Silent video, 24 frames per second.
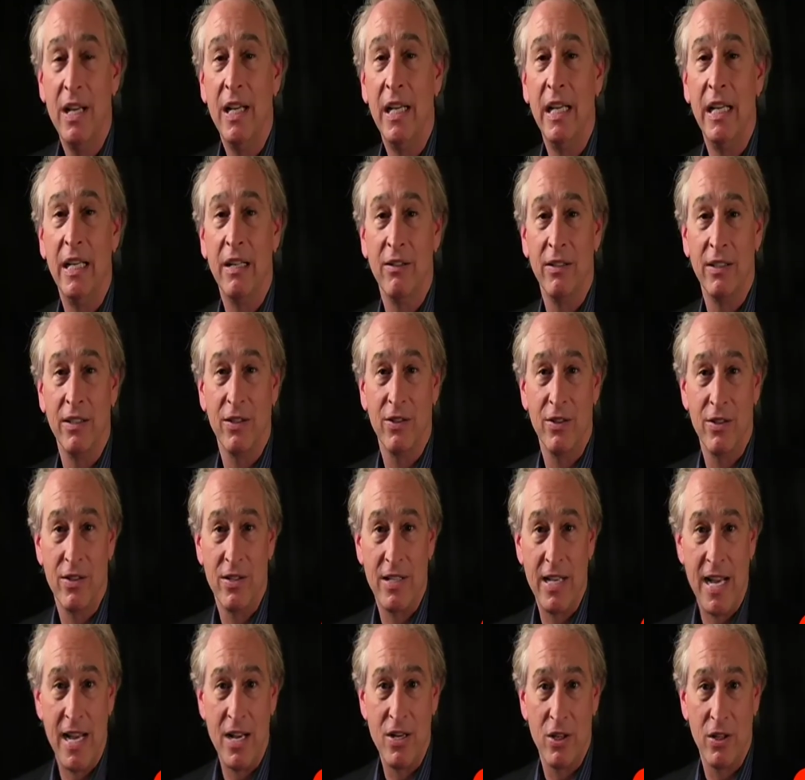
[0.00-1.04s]
here in
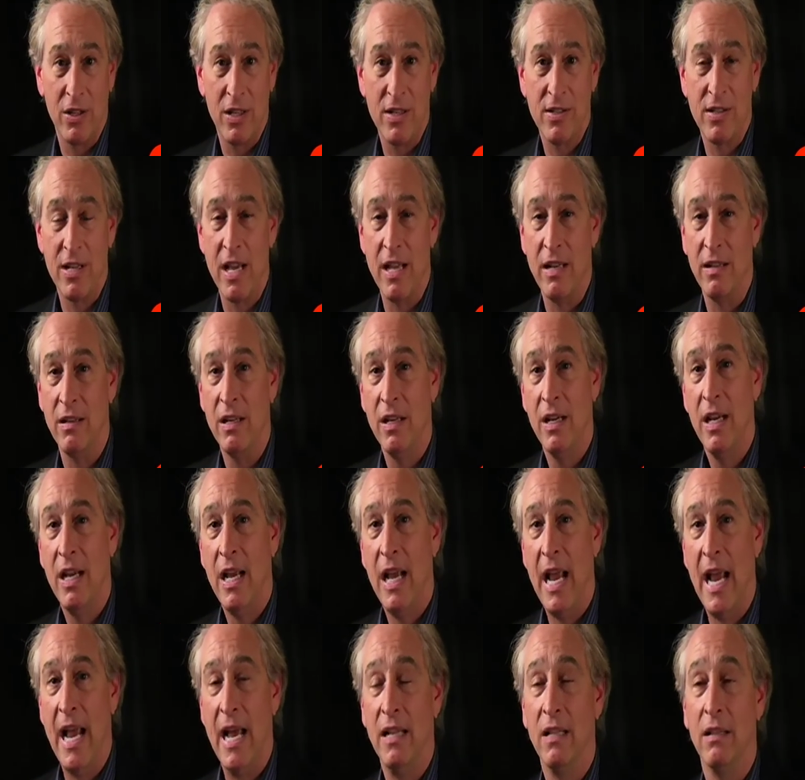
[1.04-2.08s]
Los Angeles,
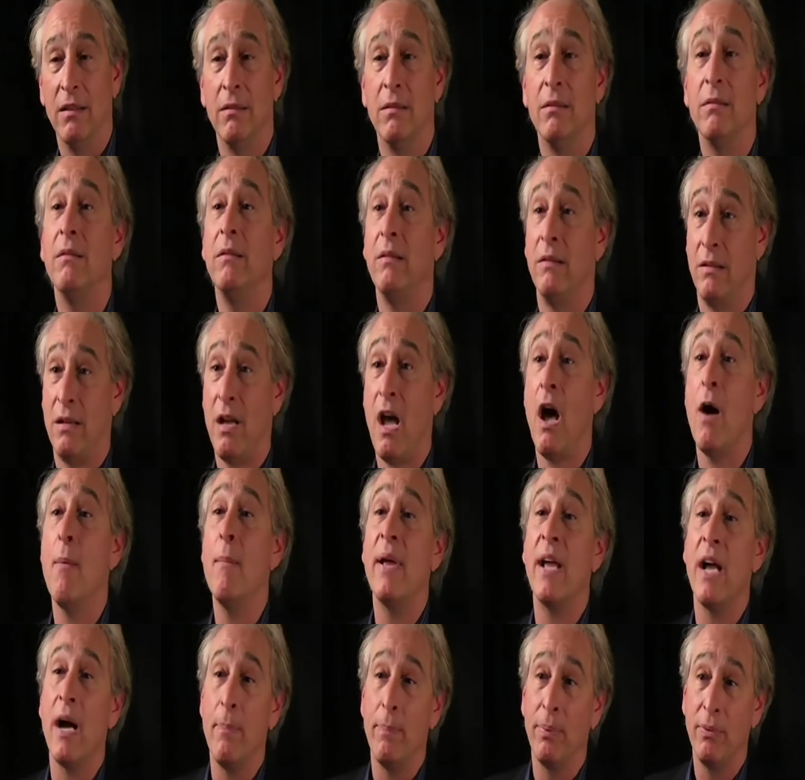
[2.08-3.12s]
and
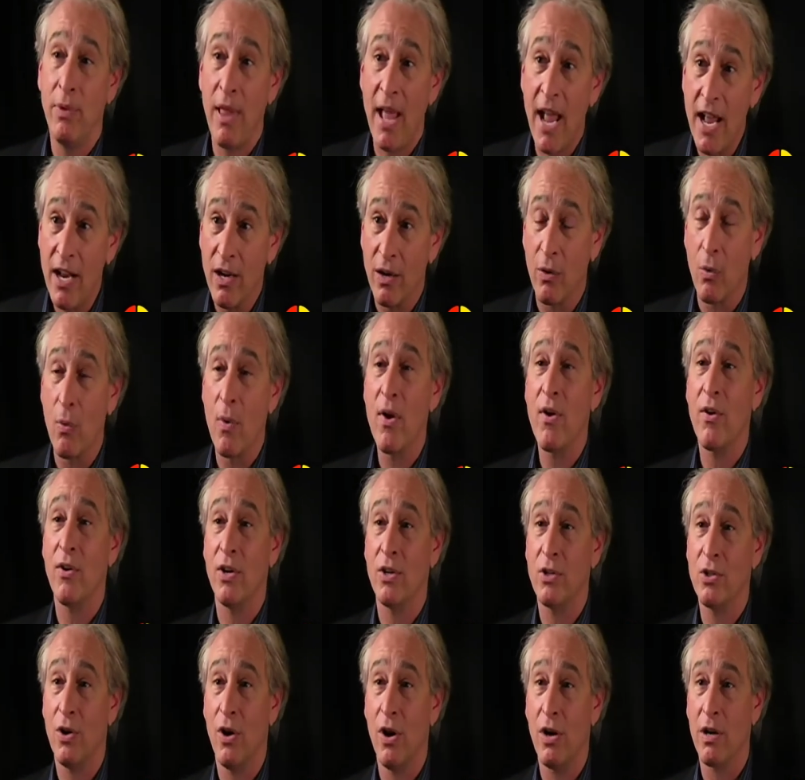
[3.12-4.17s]
coming up later, we're
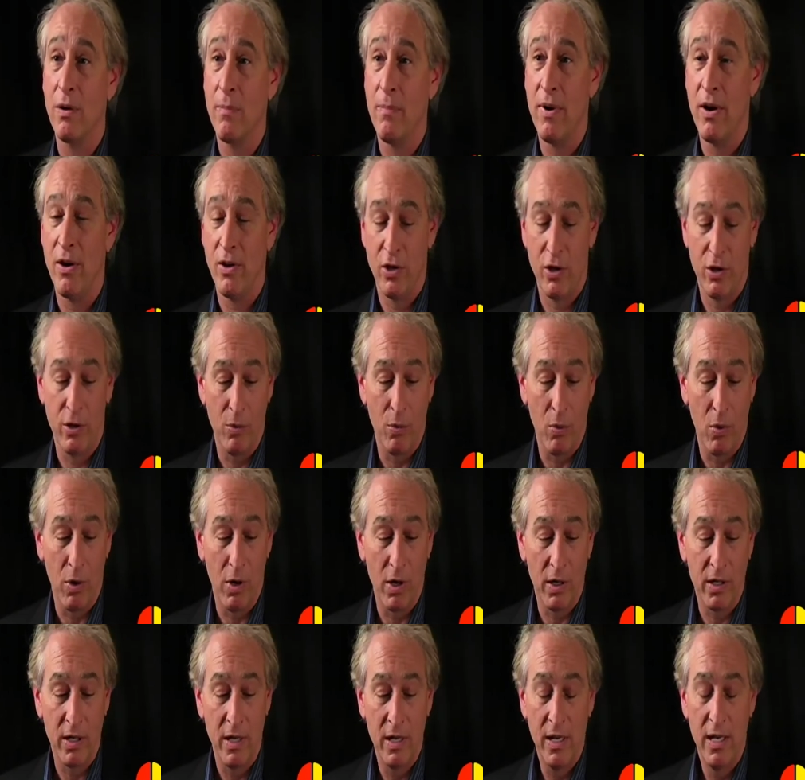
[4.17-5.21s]
going to talk about your
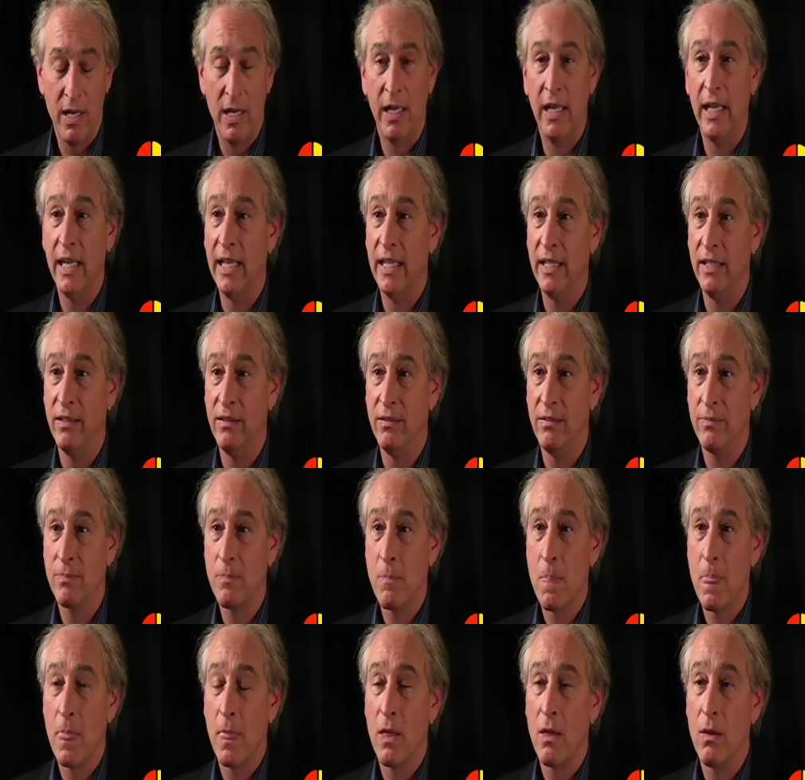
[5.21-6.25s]
work in
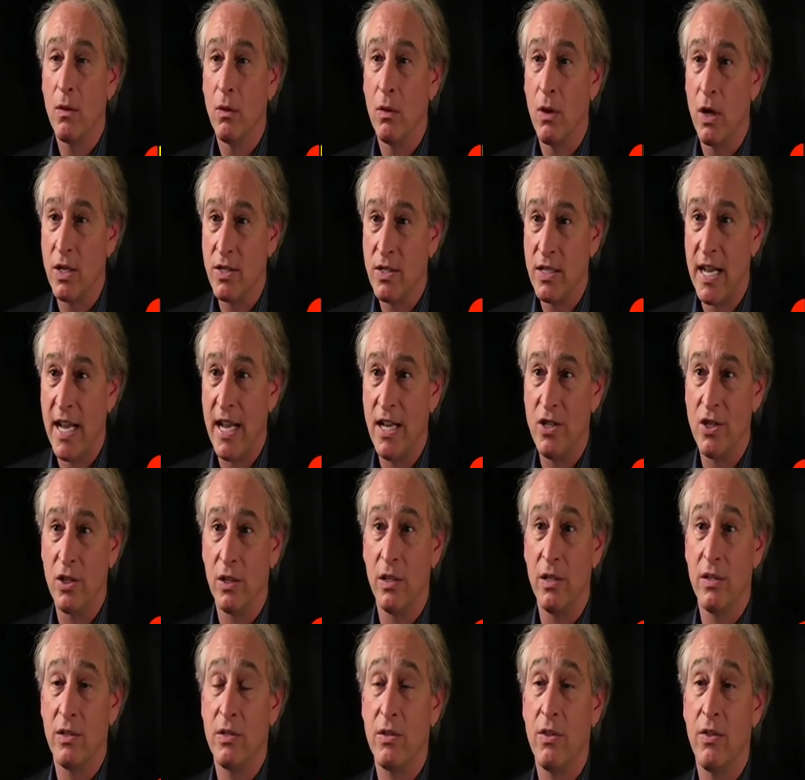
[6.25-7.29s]
Los
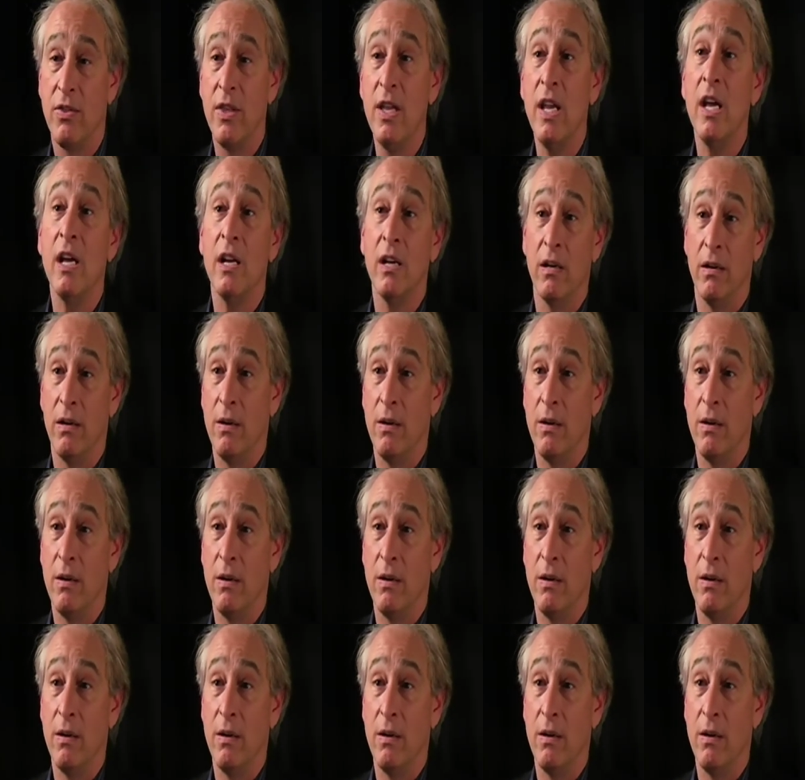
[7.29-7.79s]
Angeles theater.